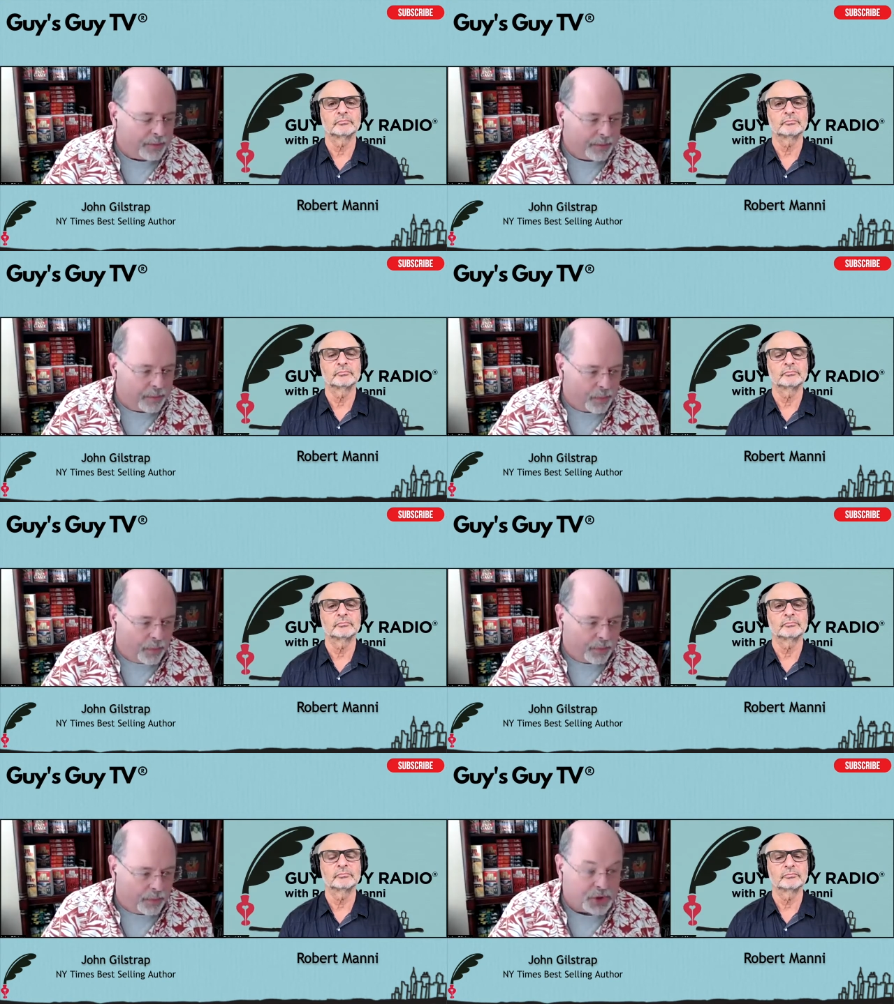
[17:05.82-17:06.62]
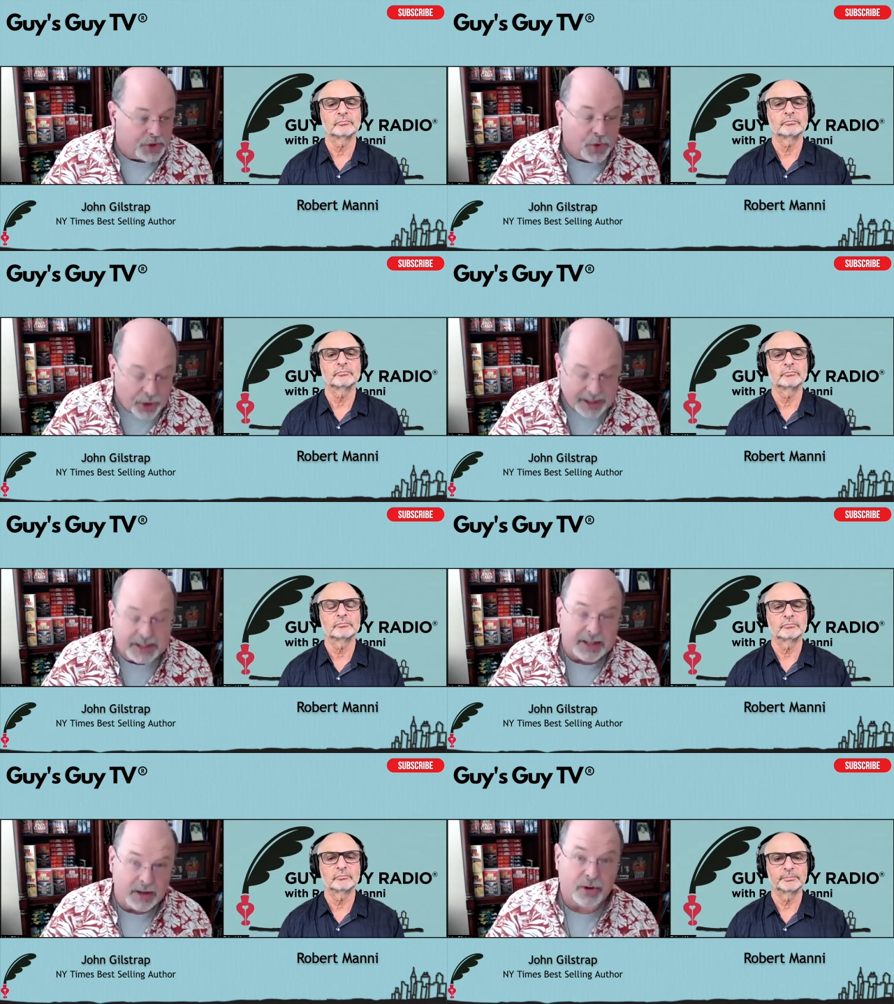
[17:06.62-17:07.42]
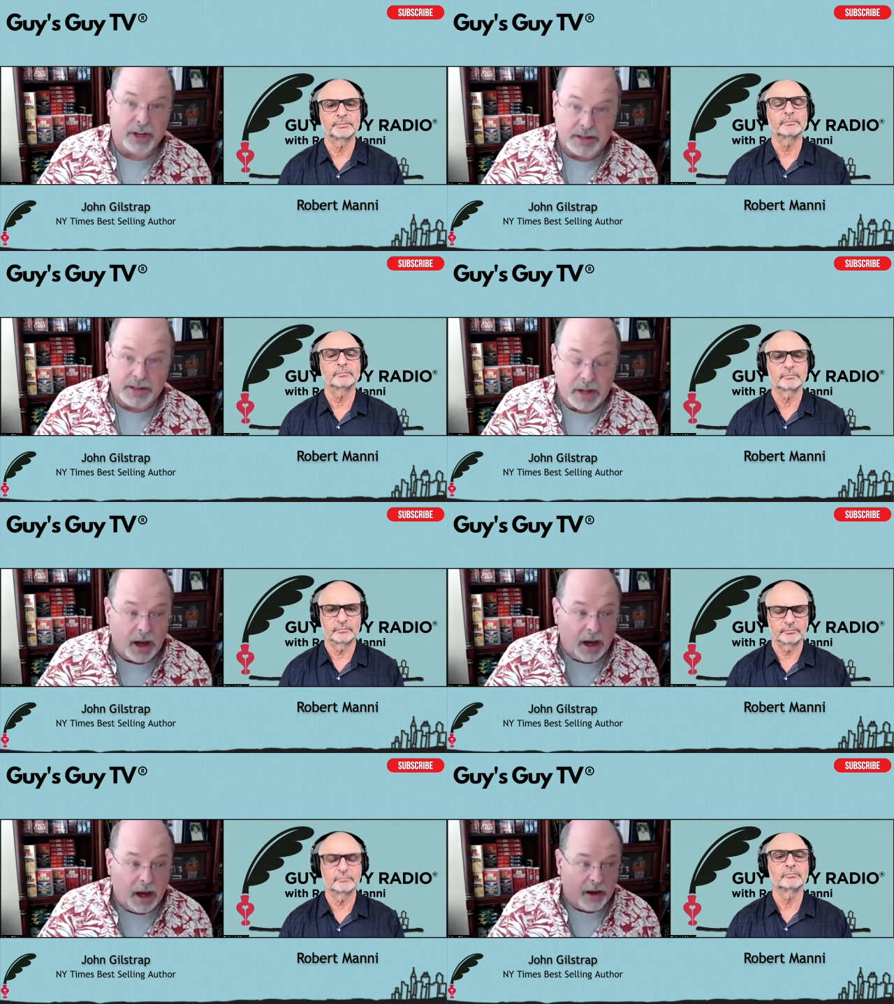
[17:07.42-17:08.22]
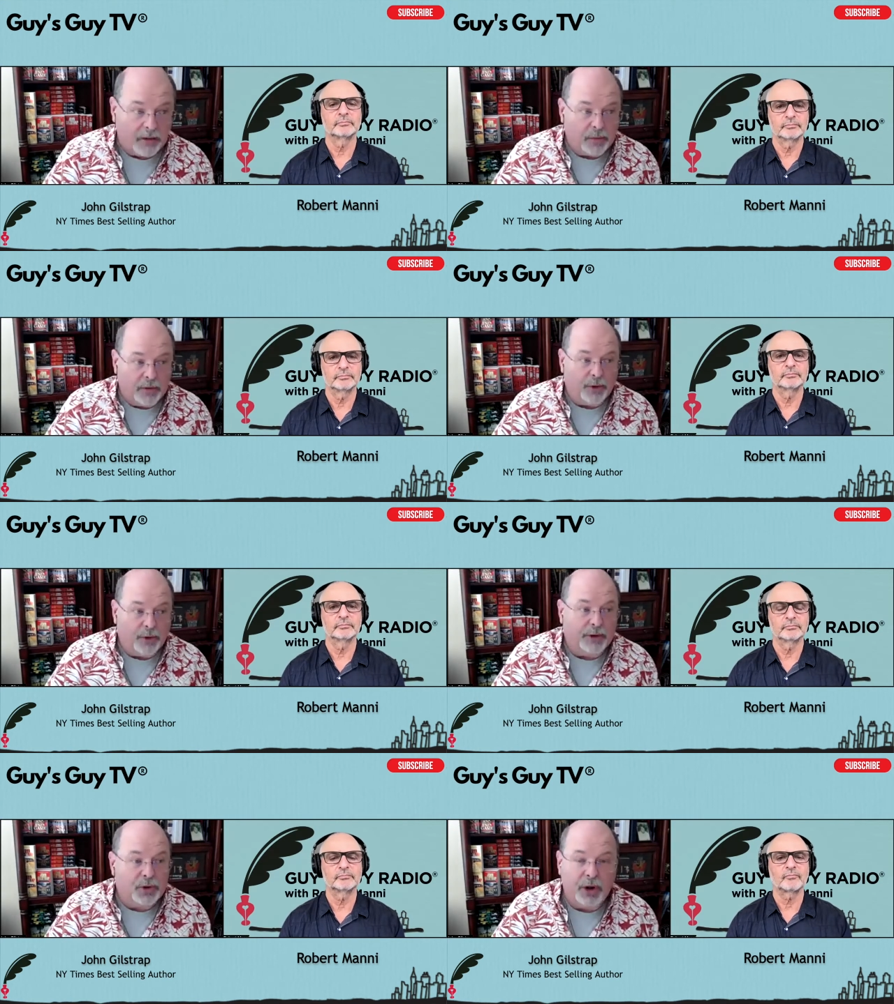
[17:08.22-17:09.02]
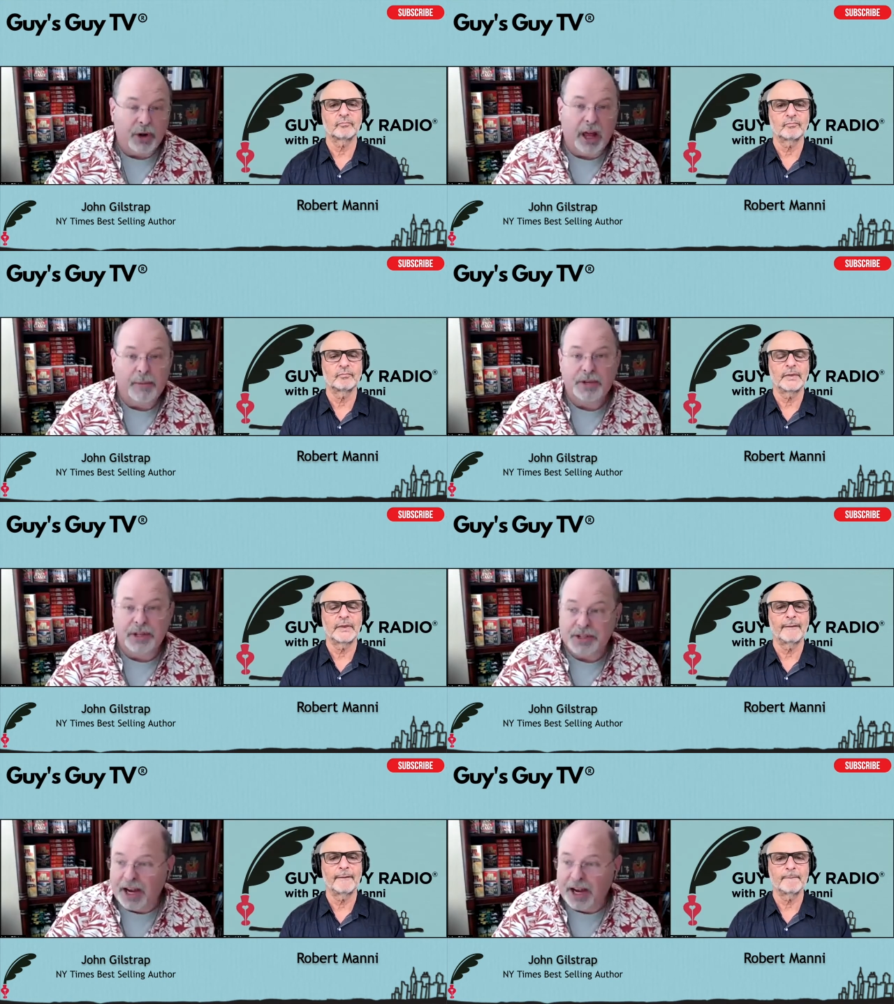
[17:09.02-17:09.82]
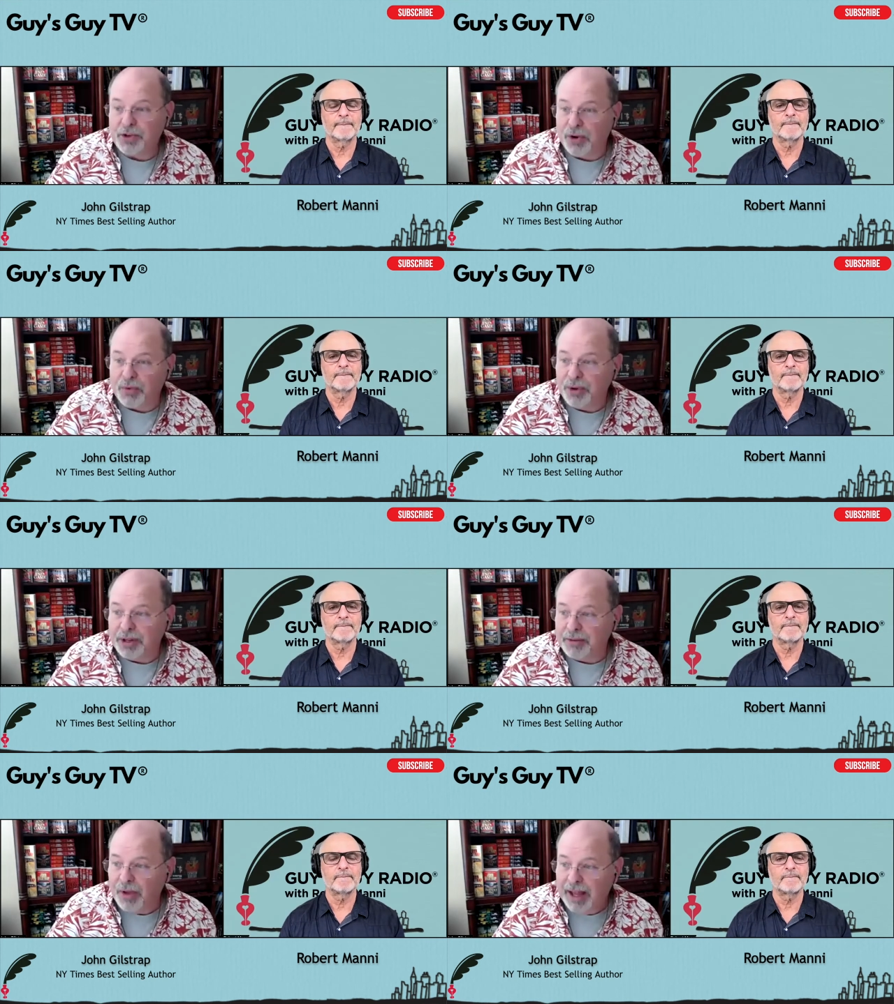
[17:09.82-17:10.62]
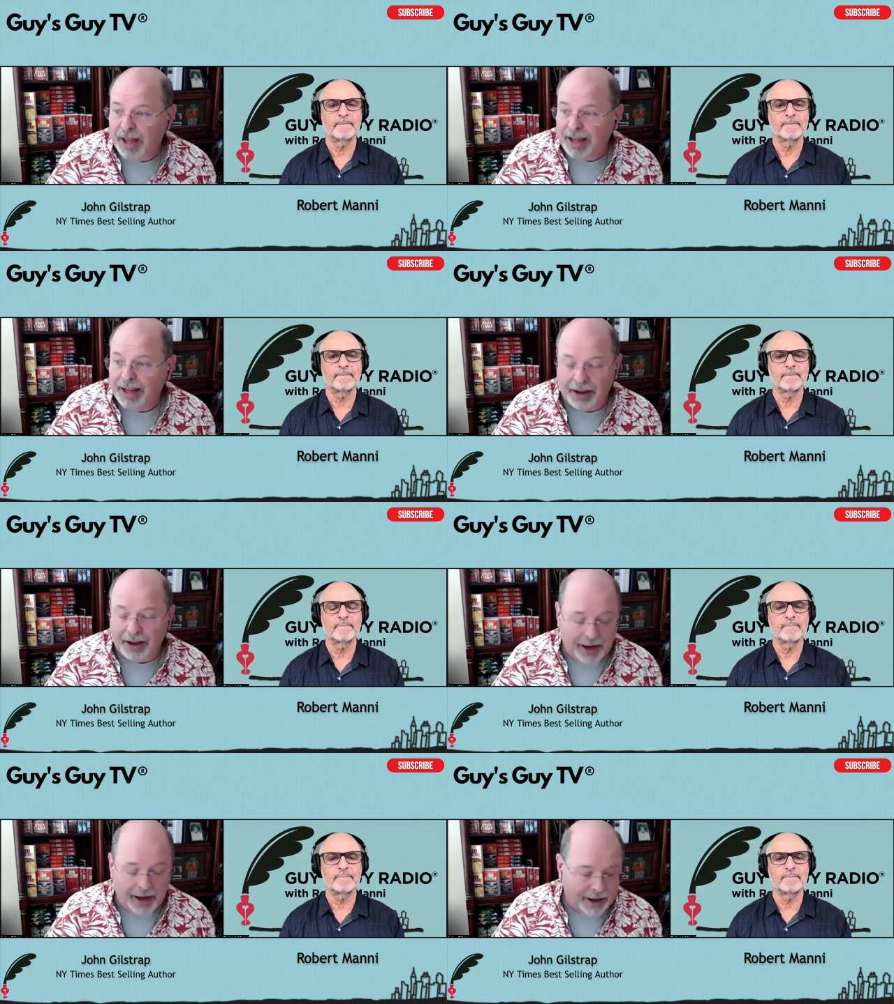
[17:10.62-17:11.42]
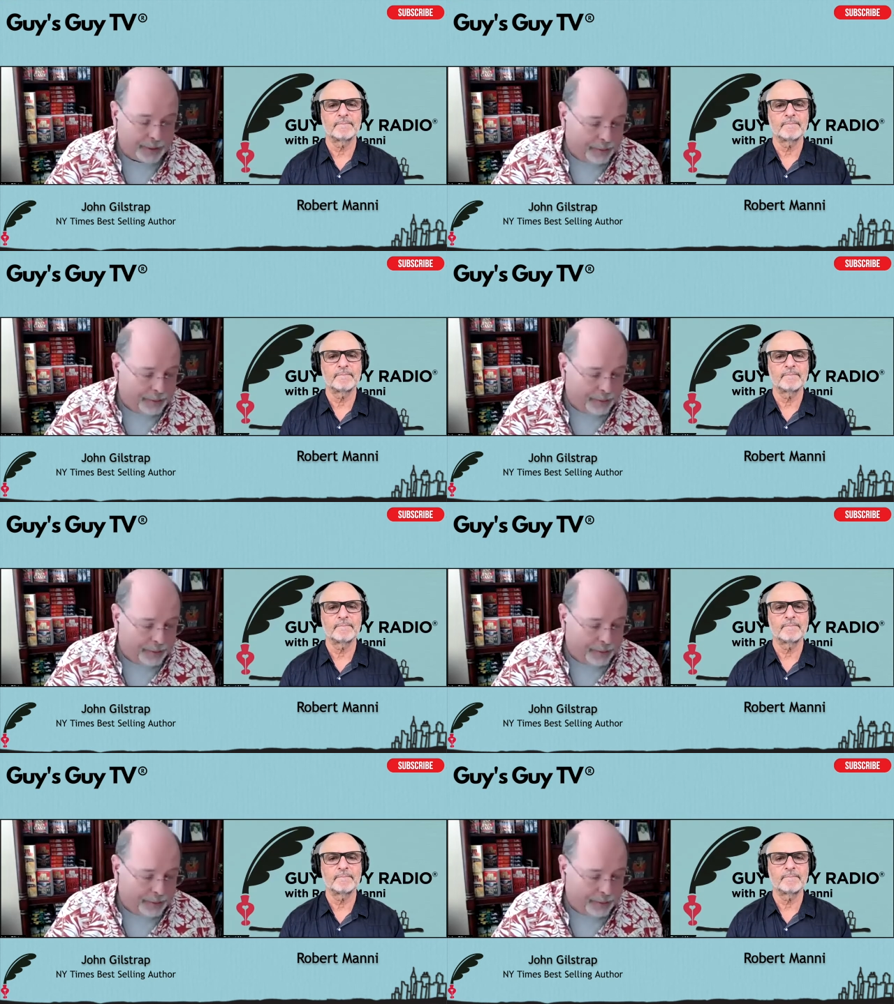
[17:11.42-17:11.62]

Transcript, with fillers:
Speaker 1: story, the series for Victoria Emerson is actually rooted in a